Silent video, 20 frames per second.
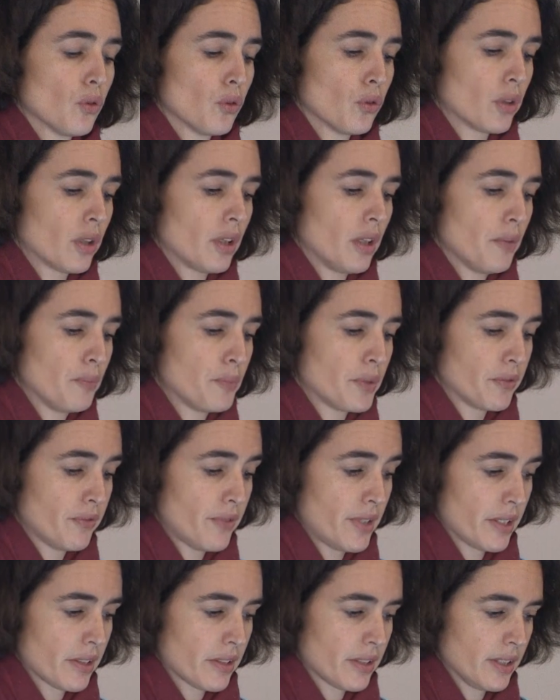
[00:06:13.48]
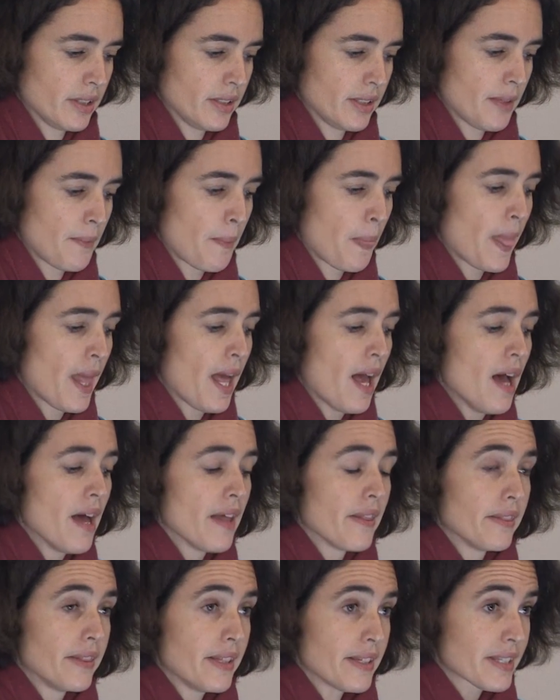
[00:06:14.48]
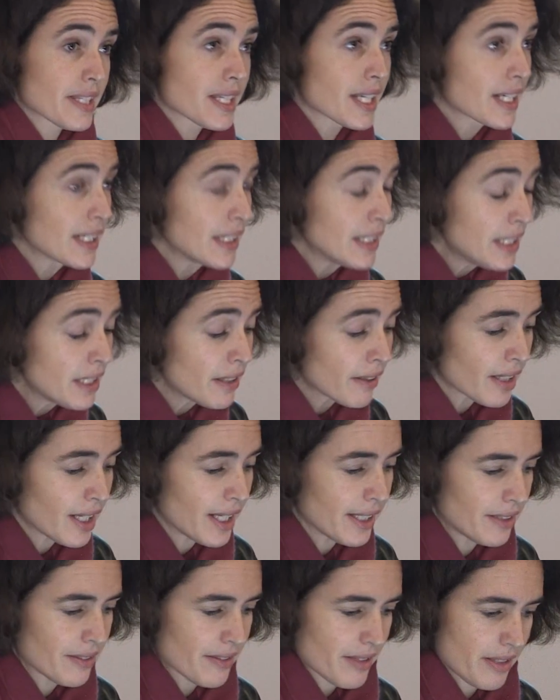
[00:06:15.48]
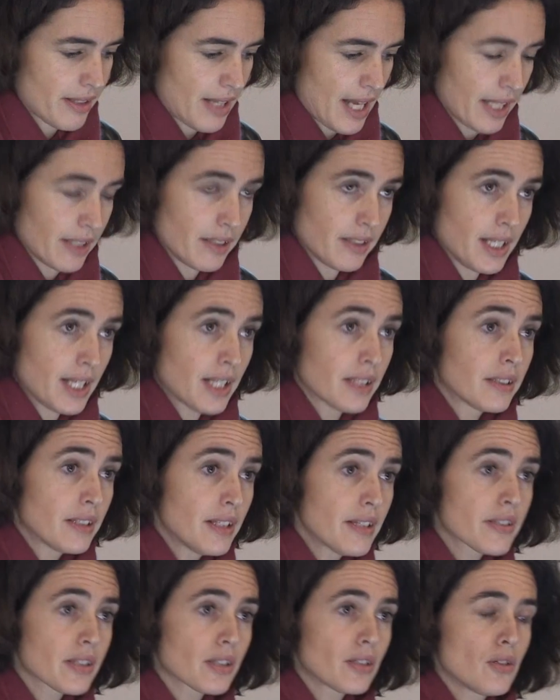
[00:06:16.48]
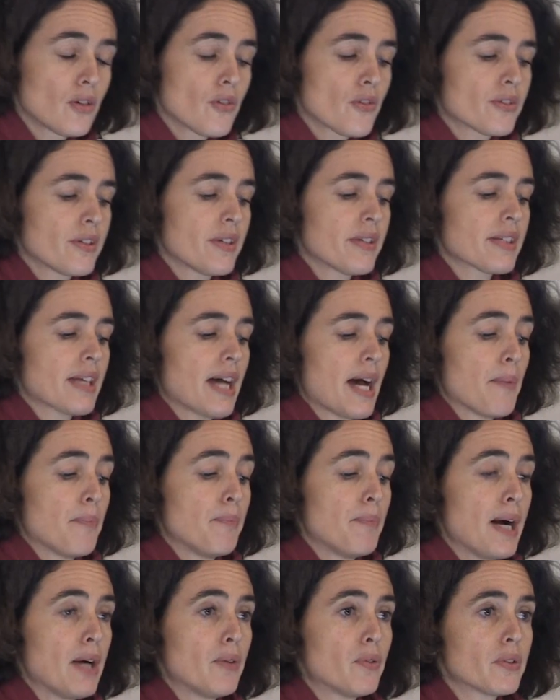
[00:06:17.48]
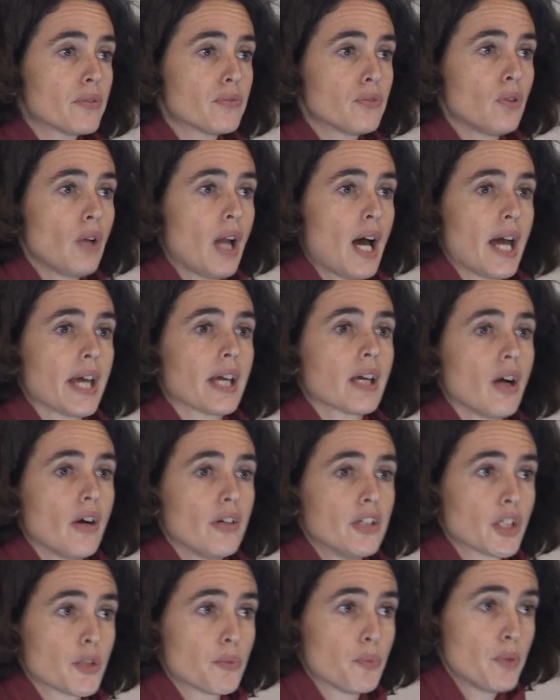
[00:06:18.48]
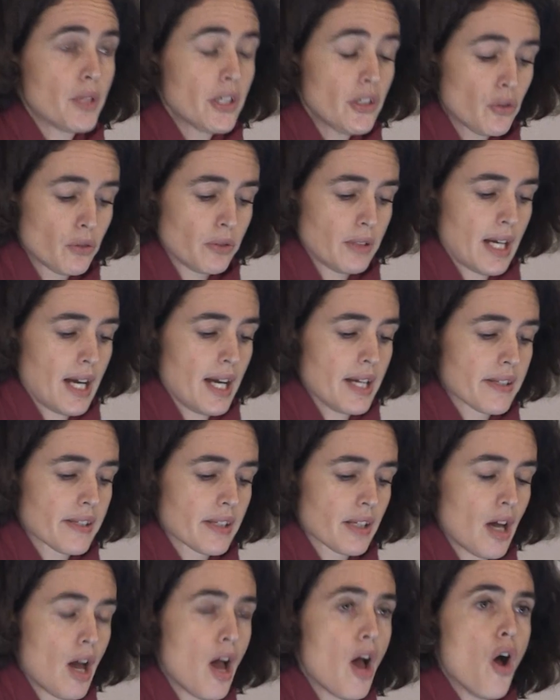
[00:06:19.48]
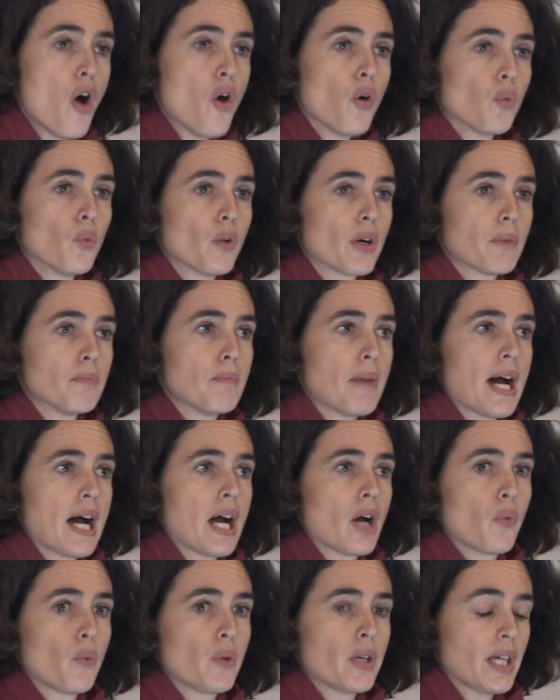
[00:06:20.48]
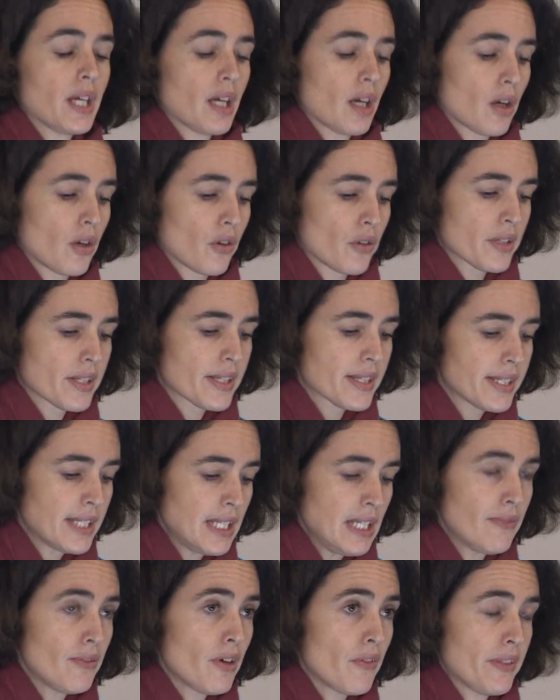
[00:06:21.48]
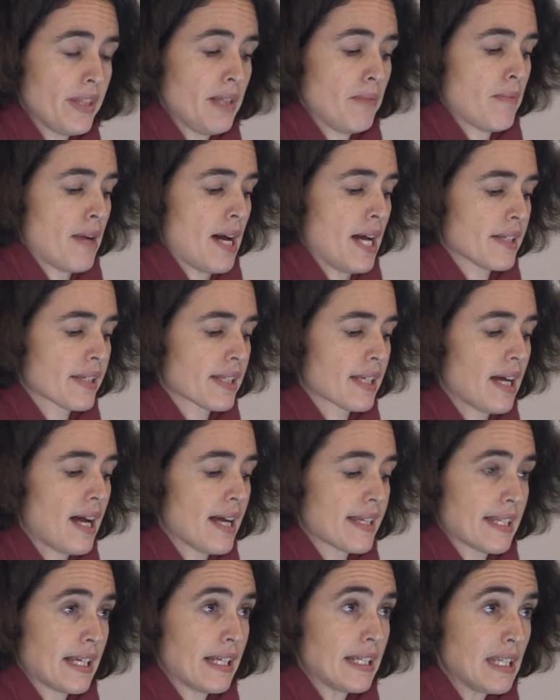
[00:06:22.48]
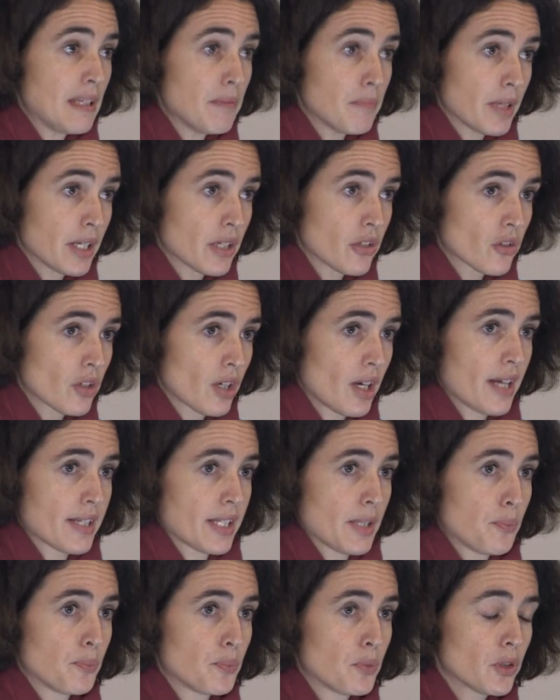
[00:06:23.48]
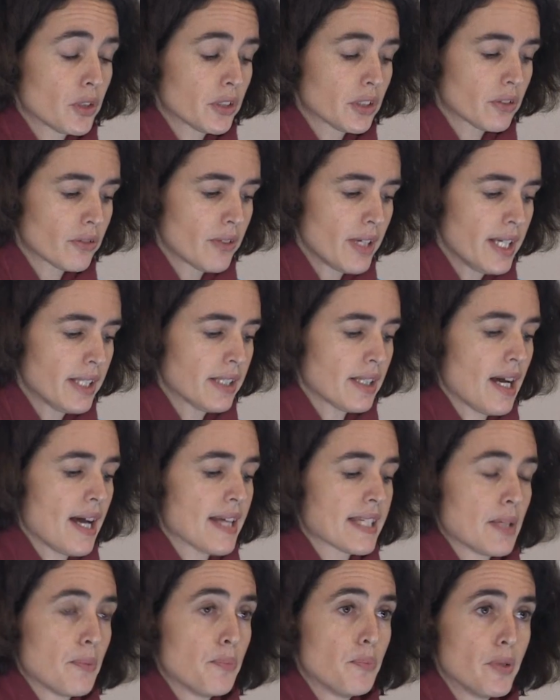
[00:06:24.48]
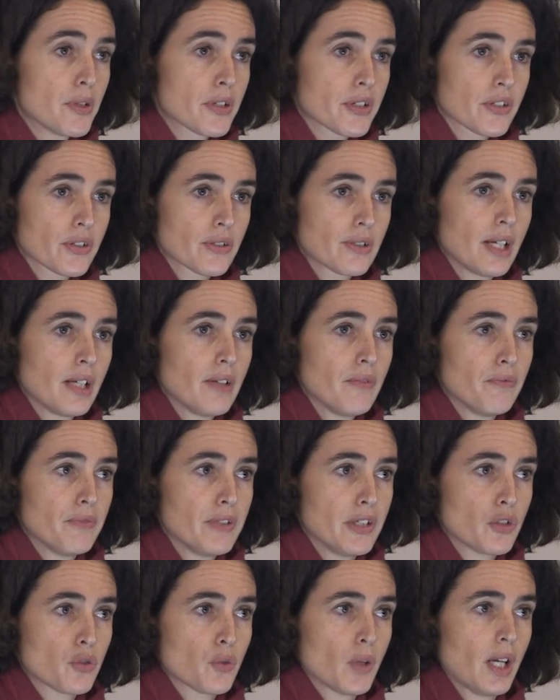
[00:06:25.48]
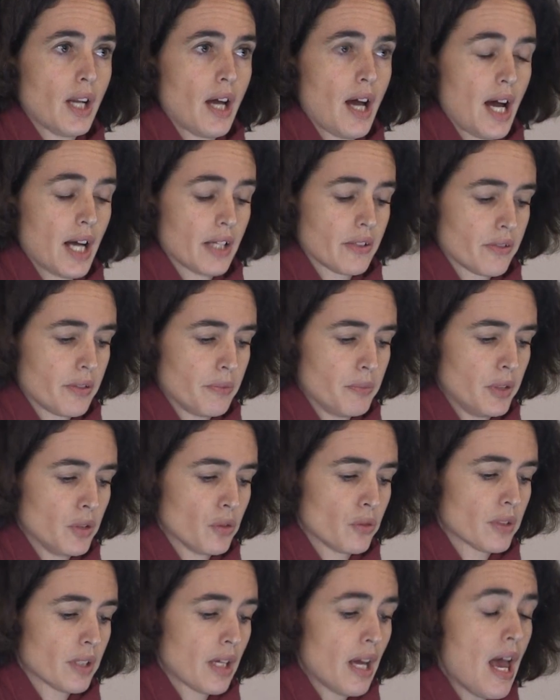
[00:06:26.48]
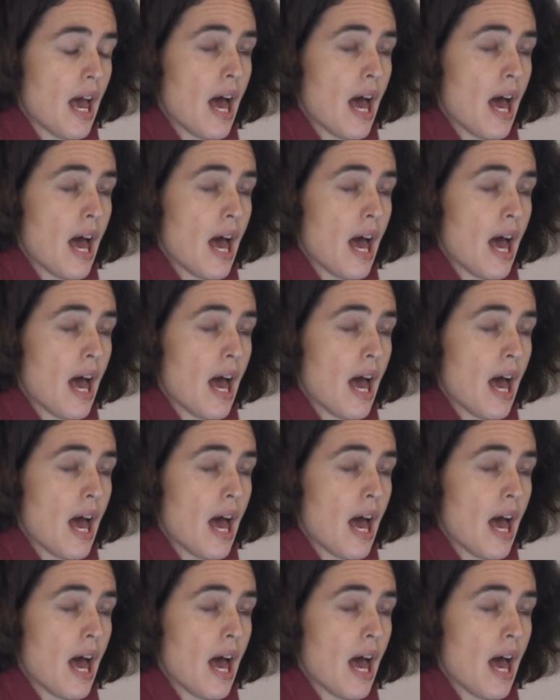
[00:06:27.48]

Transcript: or perverted. This clear understanding discloses a powerful iconic prejudice, whereby we conceive of the mask as an image, as a portrait, as a personal visual attribute.